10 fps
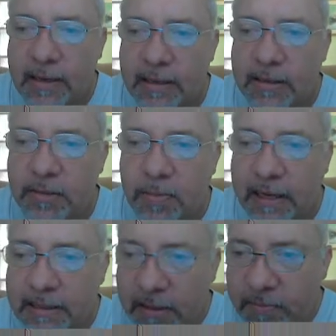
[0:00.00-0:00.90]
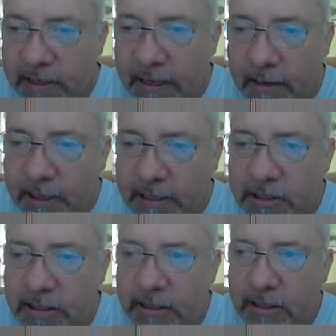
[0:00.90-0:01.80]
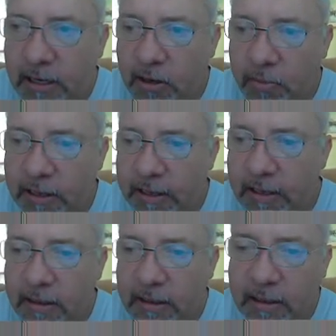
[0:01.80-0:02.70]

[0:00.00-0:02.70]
Let's spice up the animation just a little bit.